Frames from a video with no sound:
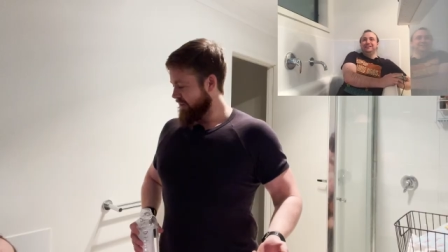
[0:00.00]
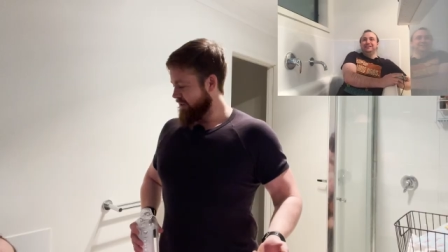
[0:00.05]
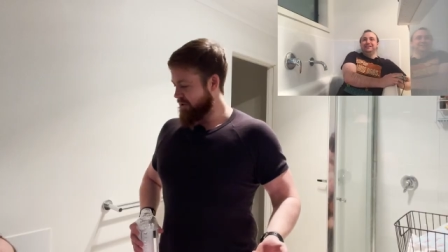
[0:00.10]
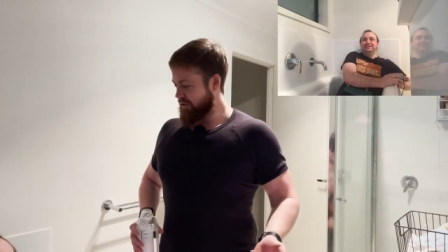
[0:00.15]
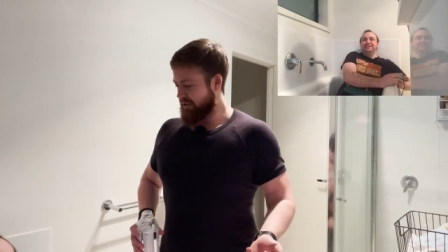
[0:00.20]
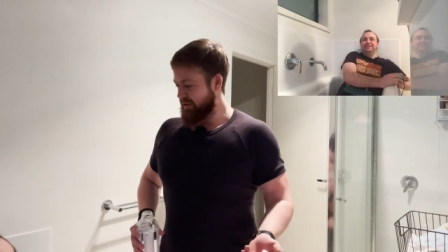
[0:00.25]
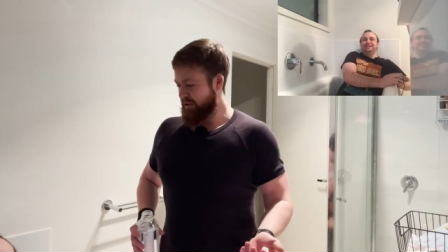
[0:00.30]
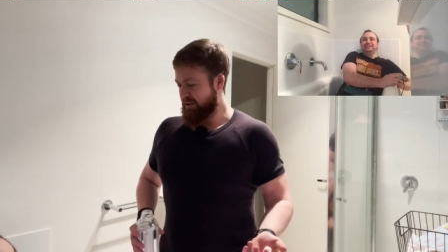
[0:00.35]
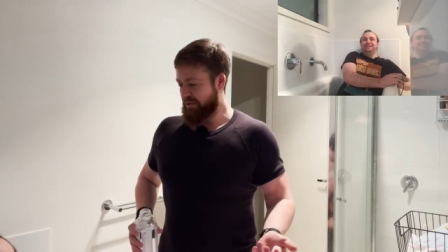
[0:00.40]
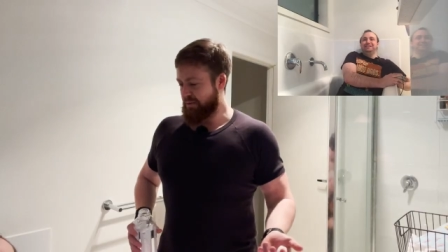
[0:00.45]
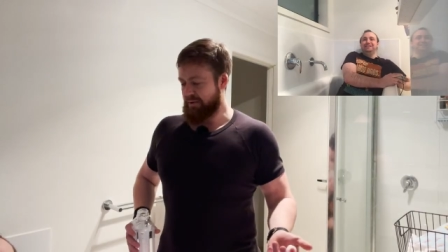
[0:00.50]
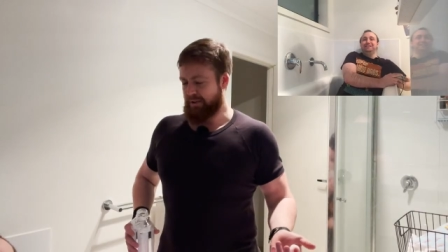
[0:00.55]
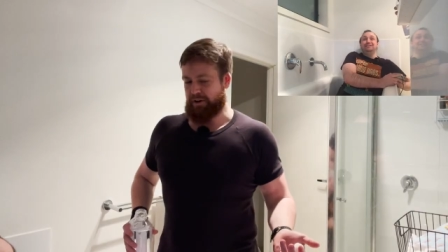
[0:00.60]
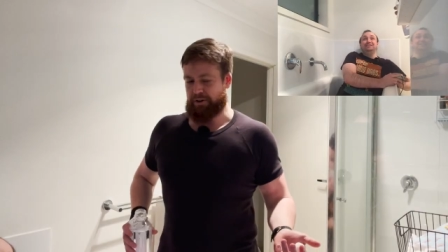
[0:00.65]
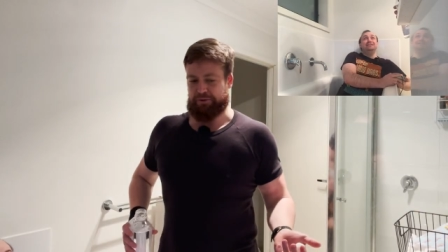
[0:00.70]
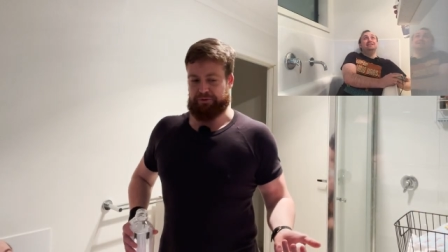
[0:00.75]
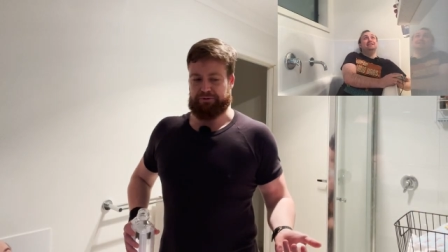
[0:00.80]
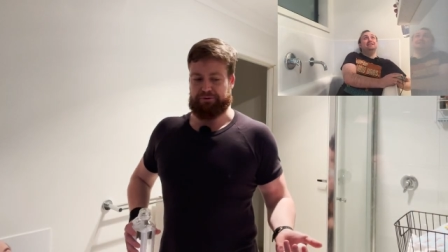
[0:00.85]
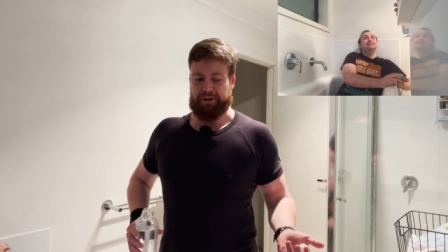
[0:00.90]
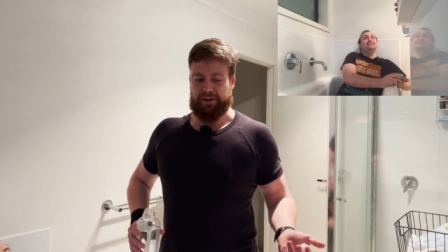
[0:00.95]
Did you think this was
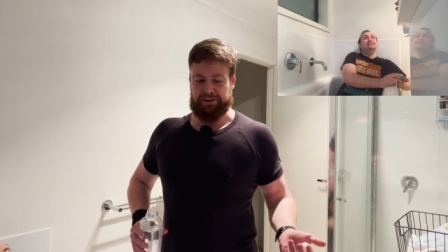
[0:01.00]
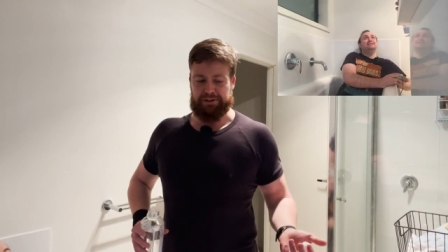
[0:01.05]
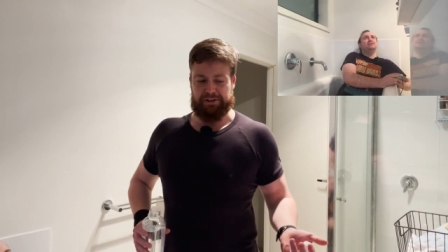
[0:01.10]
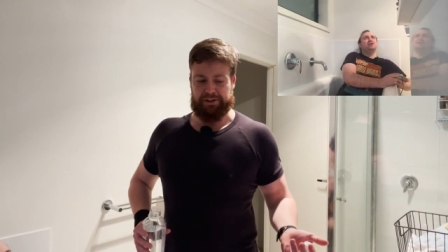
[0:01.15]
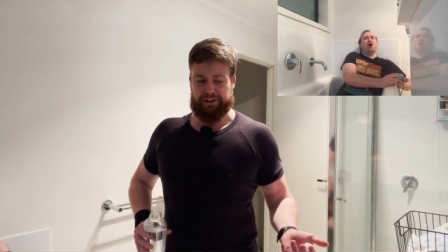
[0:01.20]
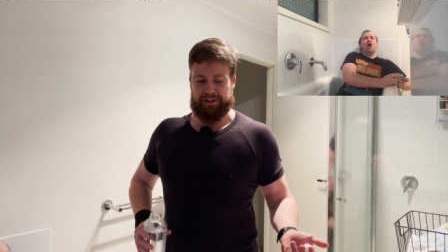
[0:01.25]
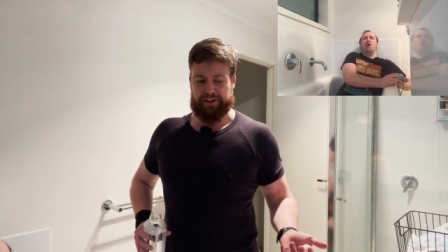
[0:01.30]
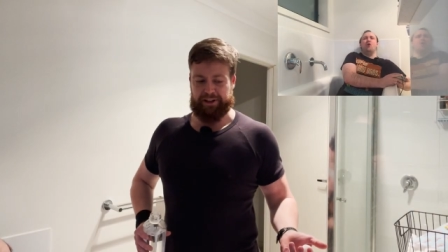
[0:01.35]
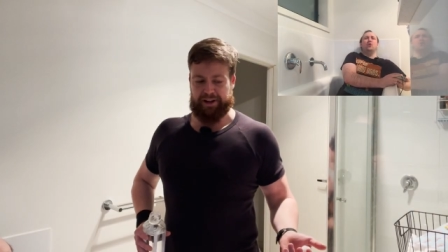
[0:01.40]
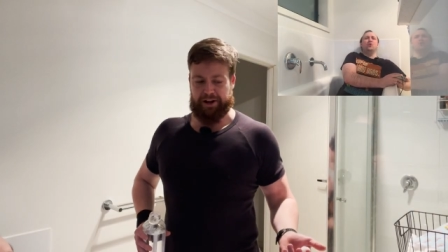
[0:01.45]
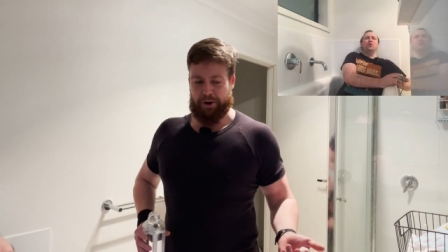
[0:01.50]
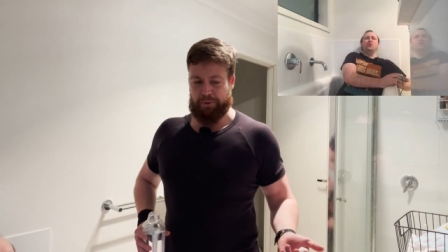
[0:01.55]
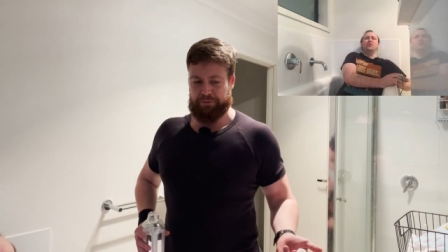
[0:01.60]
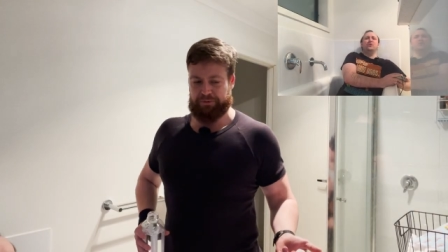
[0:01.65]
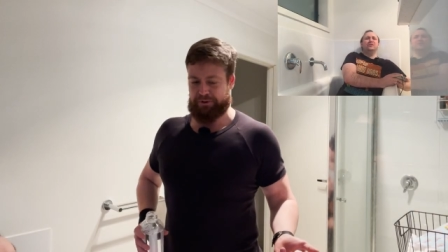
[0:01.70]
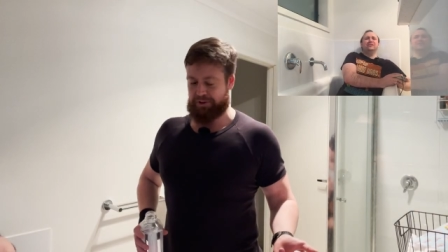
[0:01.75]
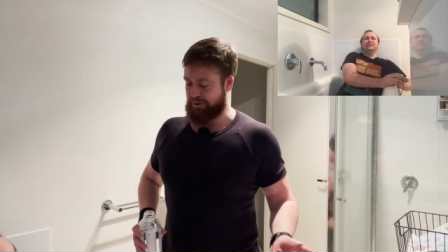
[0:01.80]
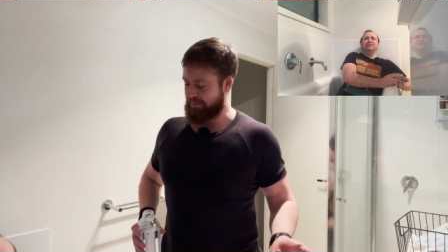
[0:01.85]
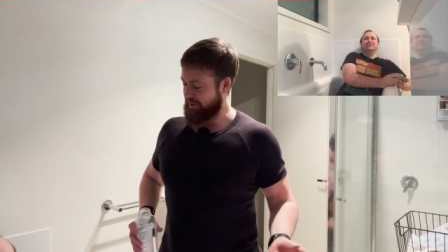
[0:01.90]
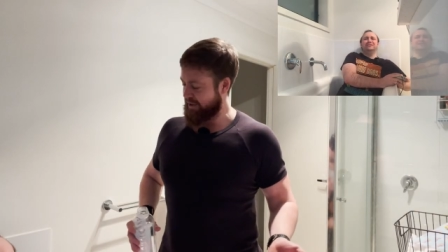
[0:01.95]
gonna functionally no.
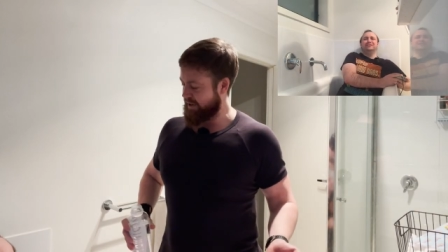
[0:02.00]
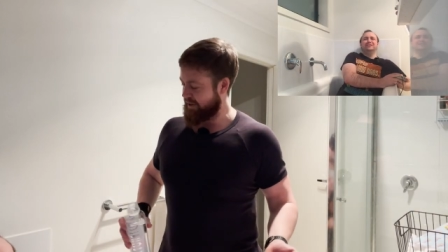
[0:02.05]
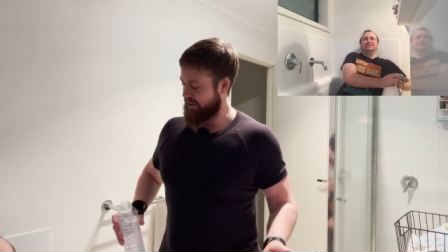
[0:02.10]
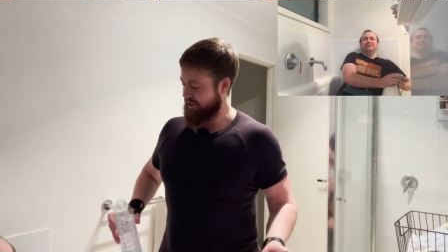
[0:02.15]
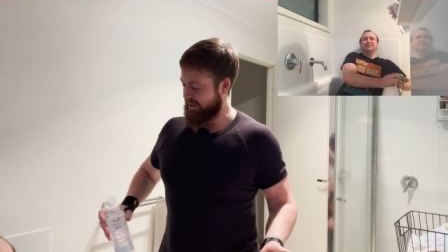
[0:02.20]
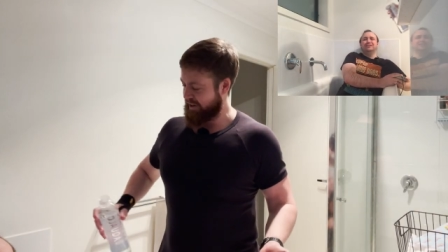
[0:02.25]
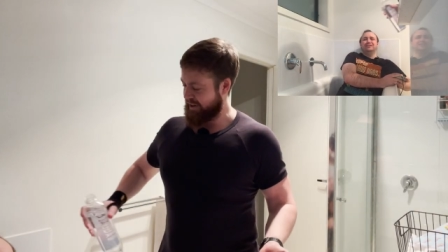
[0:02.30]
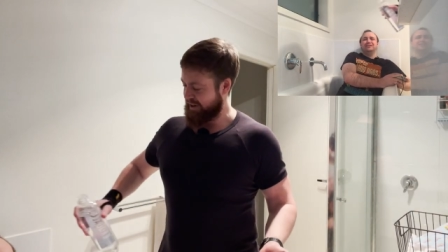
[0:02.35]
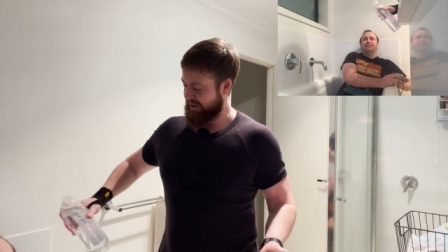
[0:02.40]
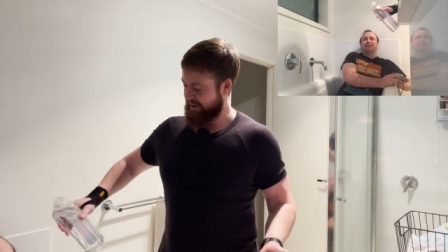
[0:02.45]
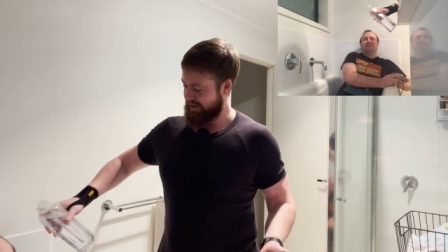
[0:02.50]
helpful? But okay.